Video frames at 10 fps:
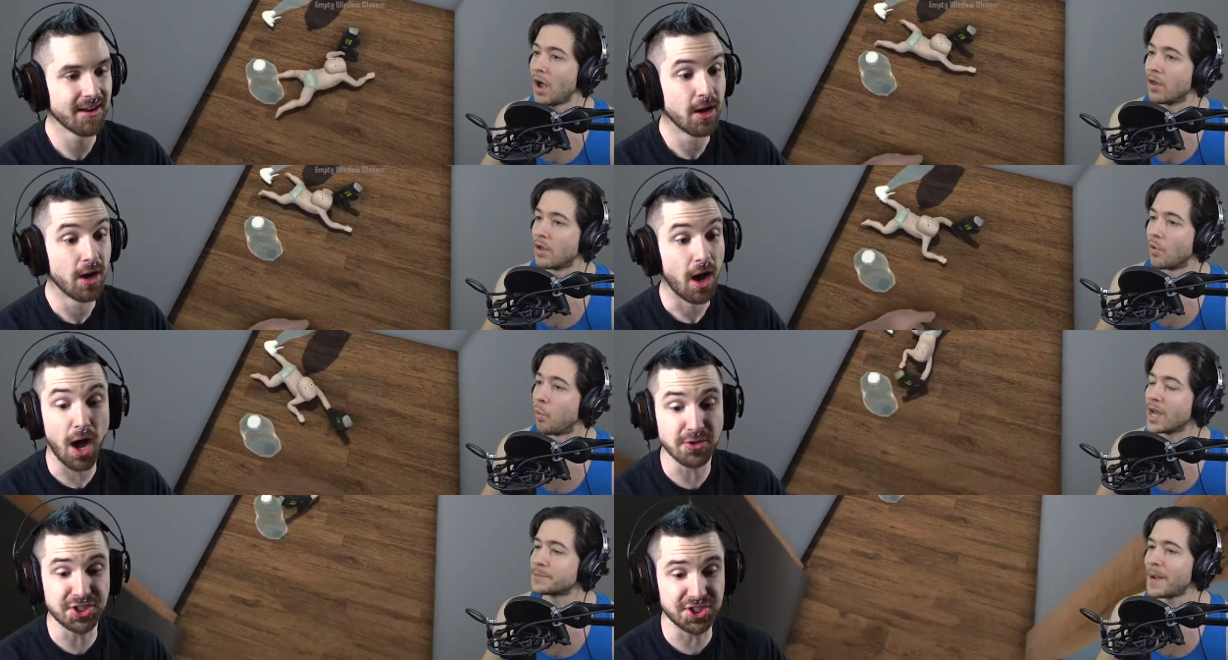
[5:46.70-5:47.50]
Speaker 1: what?
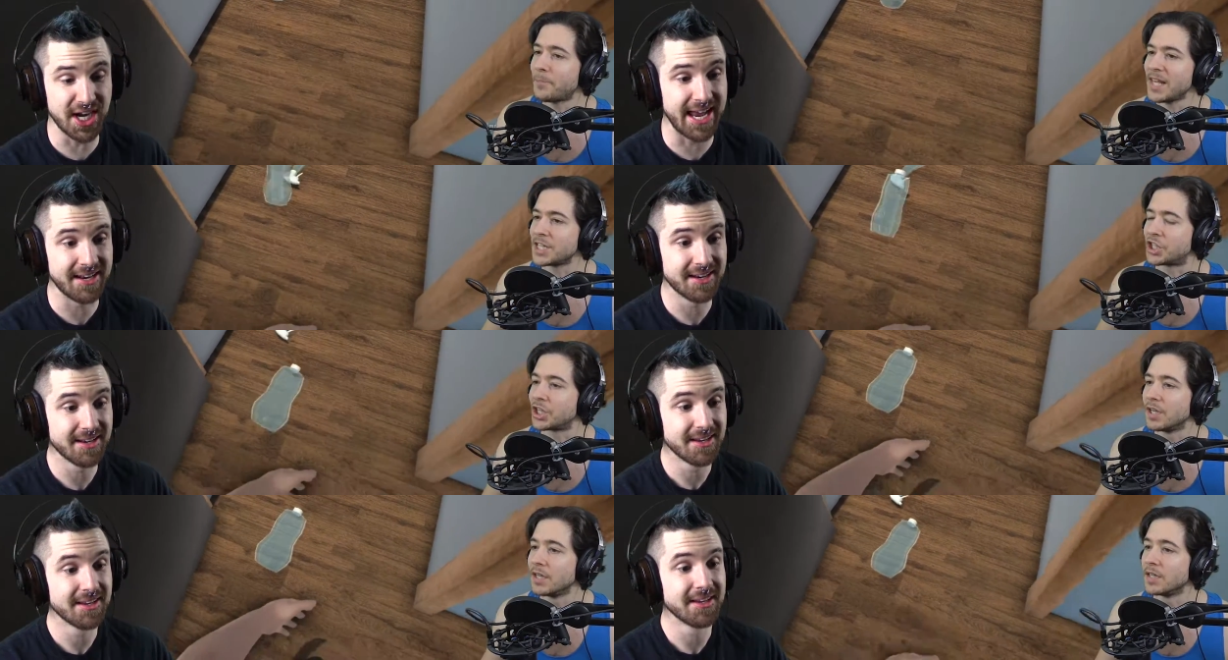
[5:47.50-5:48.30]
Oh shit. Where's my
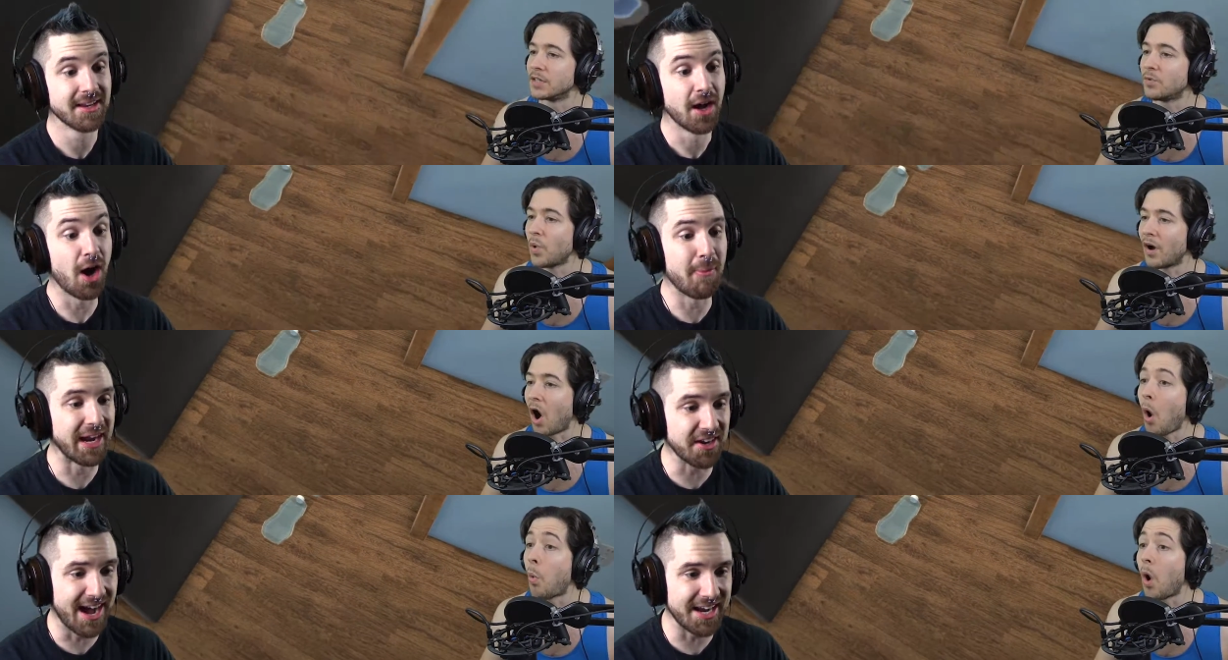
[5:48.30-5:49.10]
bleach? Oh my
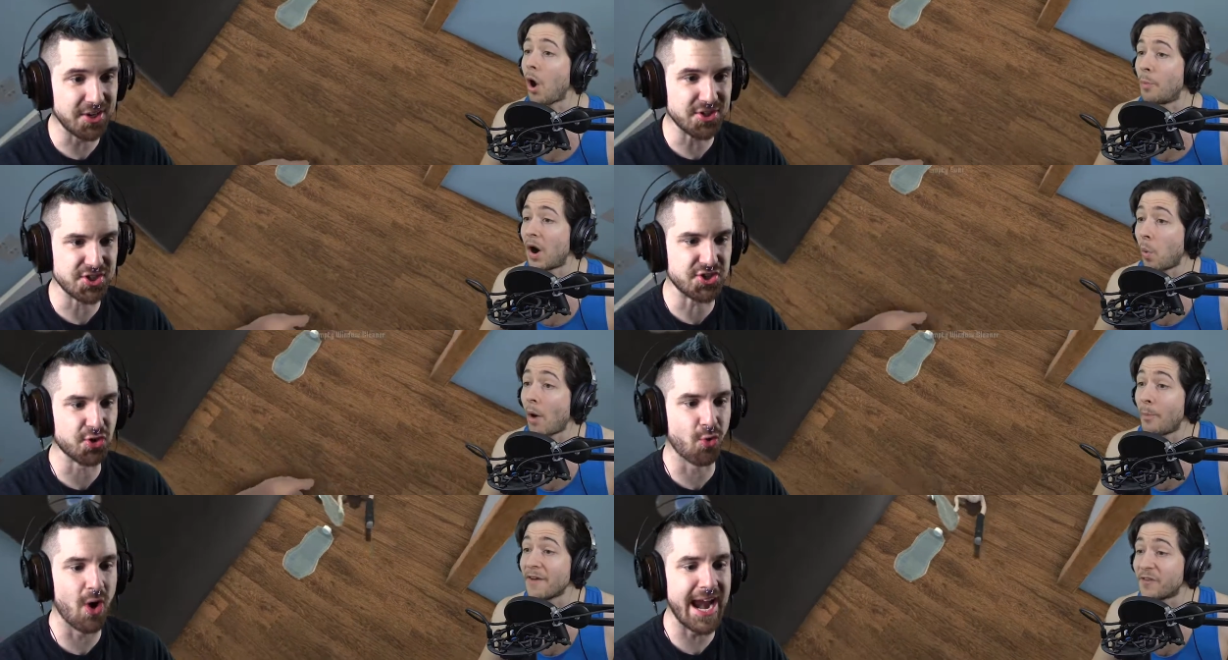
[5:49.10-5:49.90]
god, you just
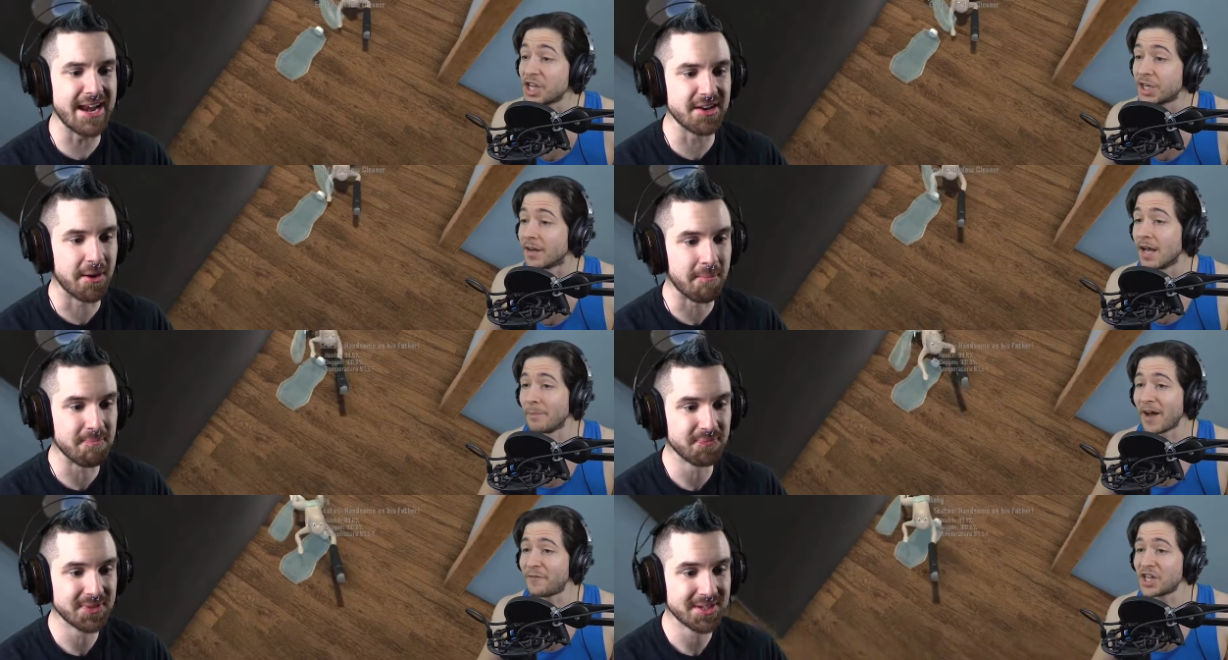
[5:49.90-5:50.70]
drained him!
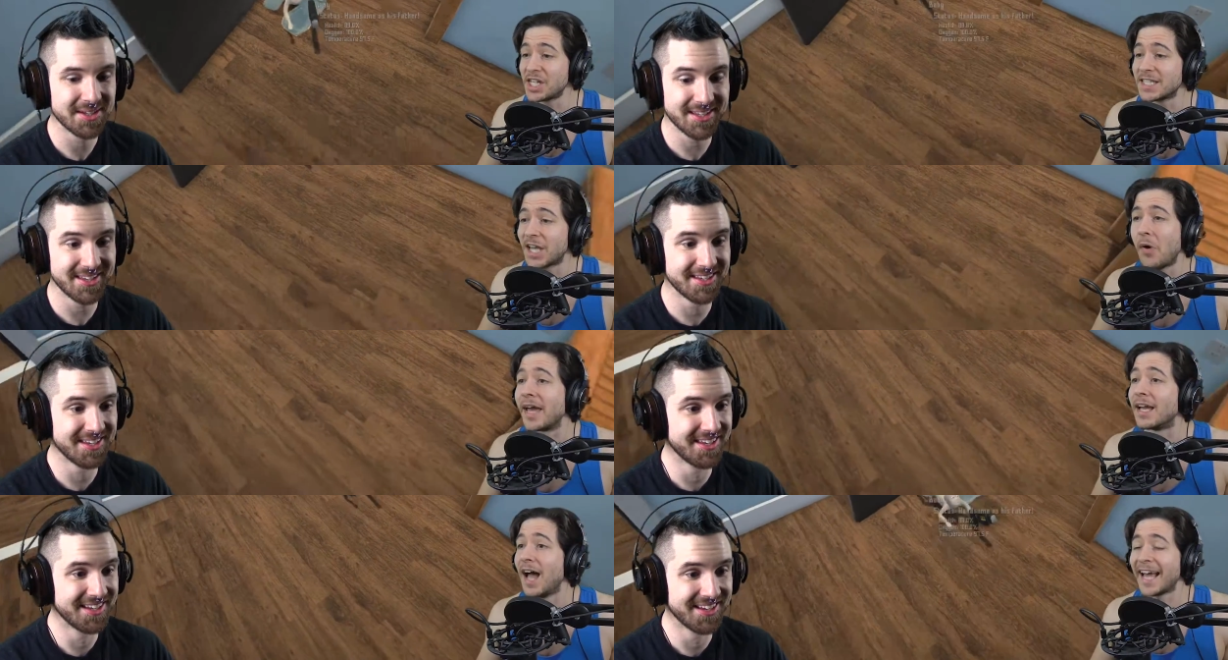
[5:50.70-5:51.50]
My vision's
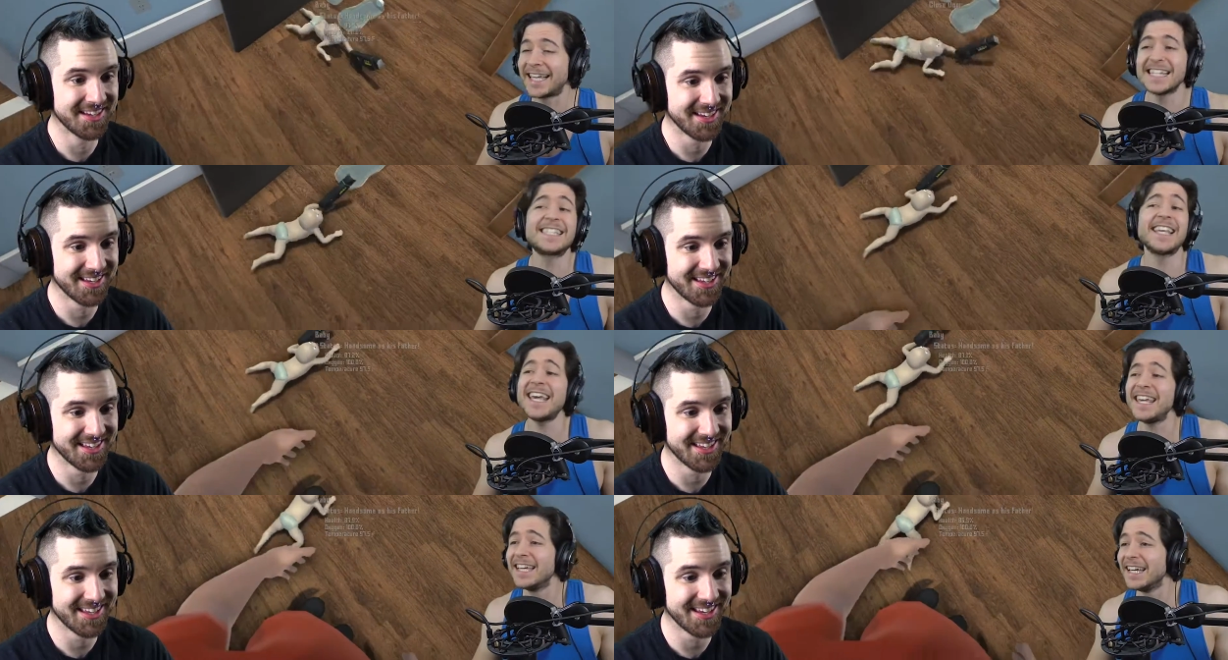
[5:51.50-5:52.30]
going! I can't
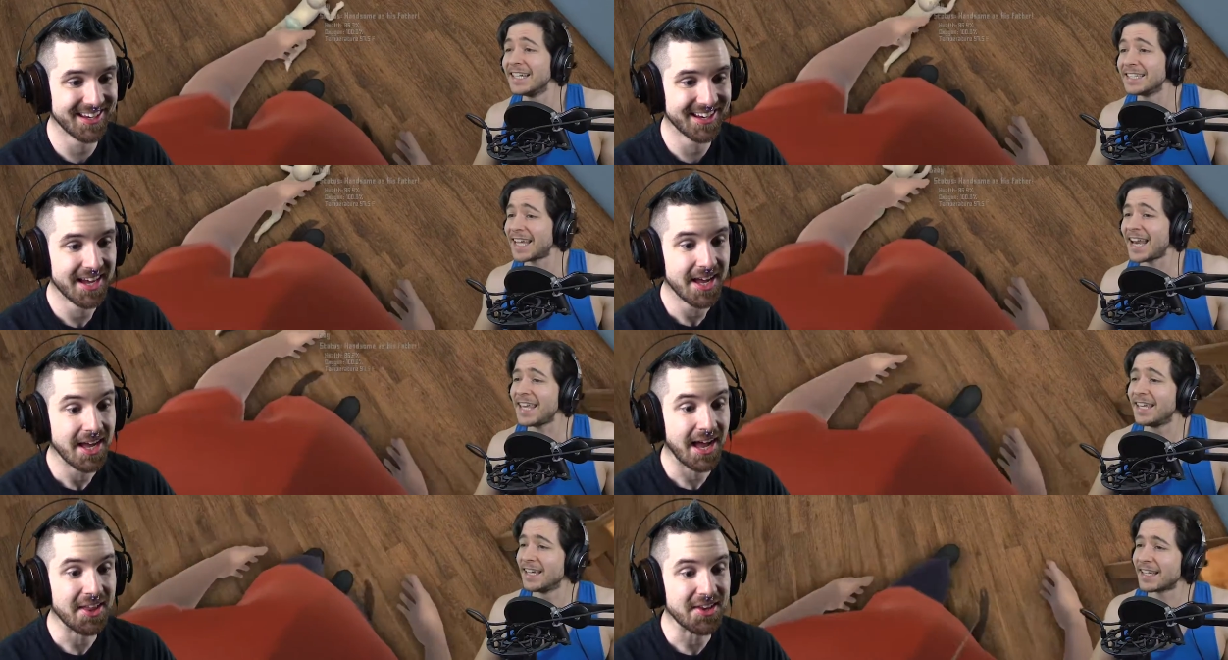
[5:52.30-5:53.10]
see!
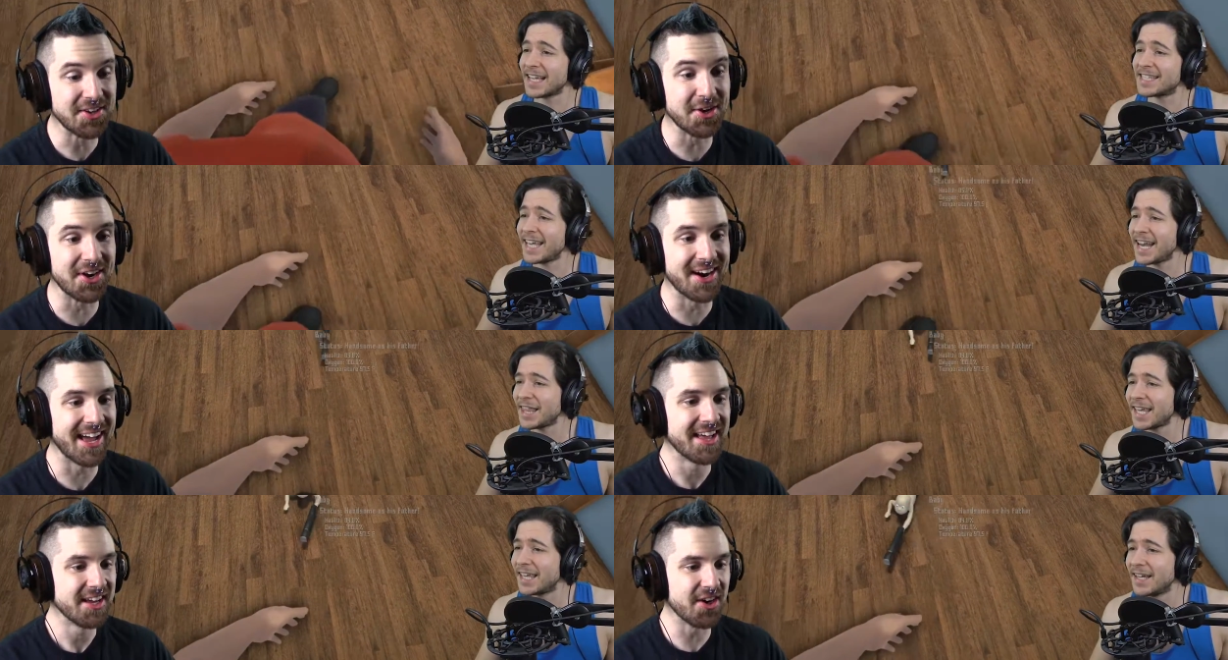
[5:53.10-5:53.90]
Speaker 2: Daddy! Dude,
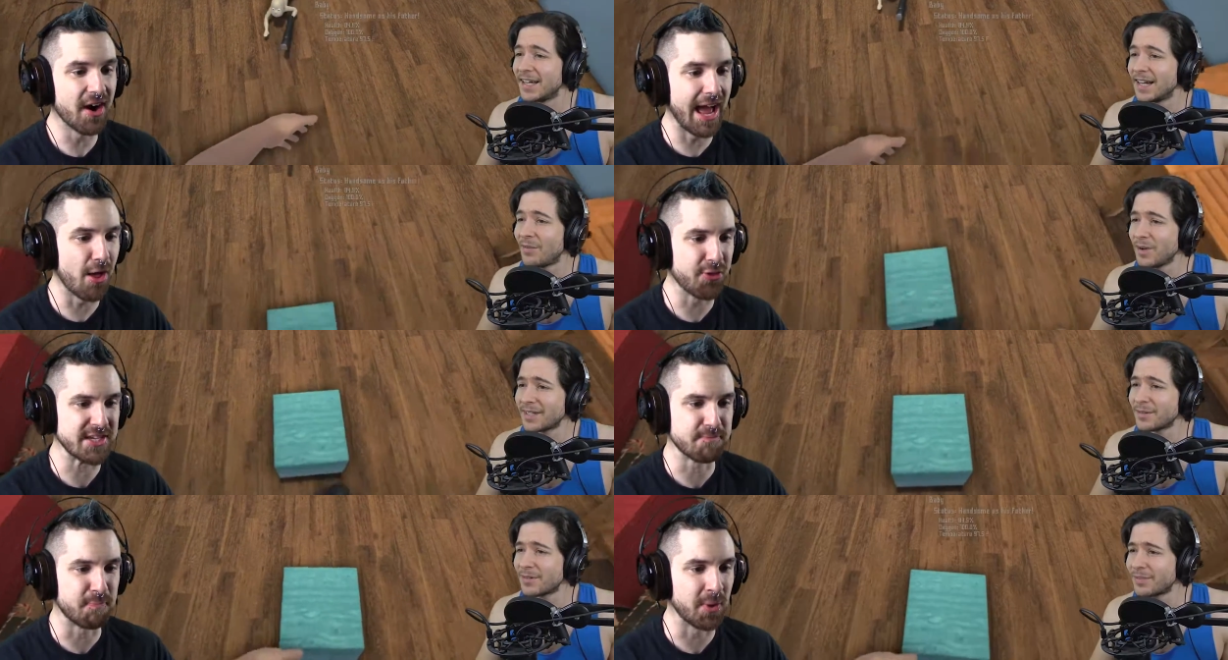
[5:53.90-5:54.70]
your health
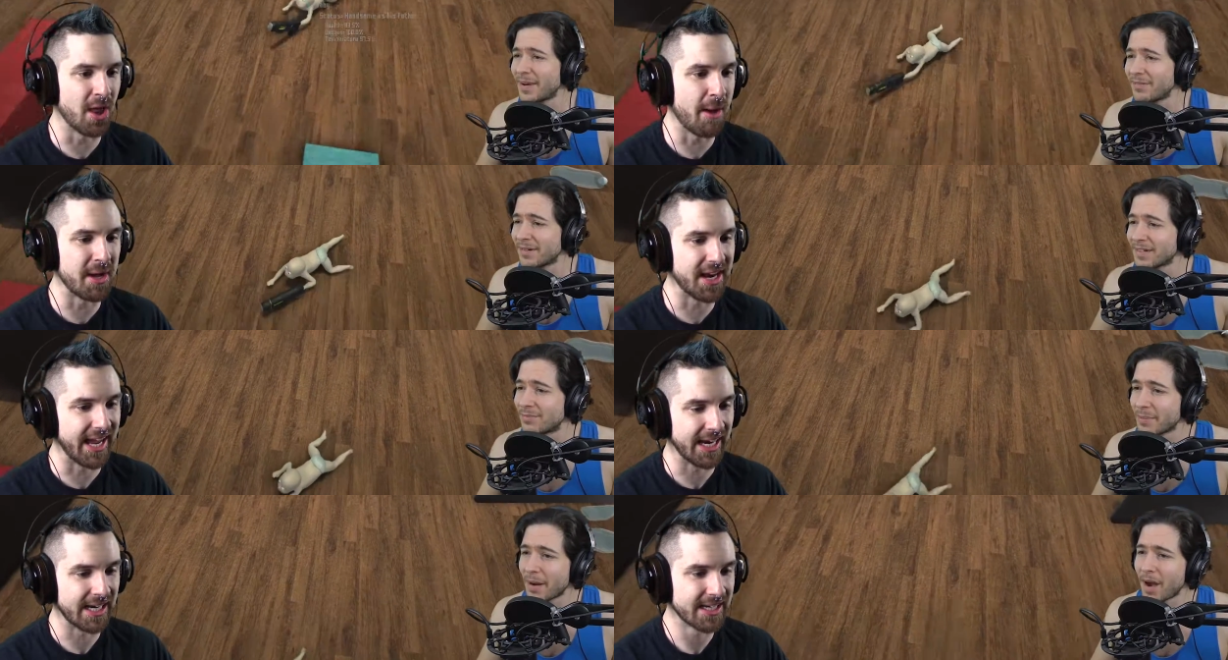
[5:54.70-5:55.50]
is plummeting!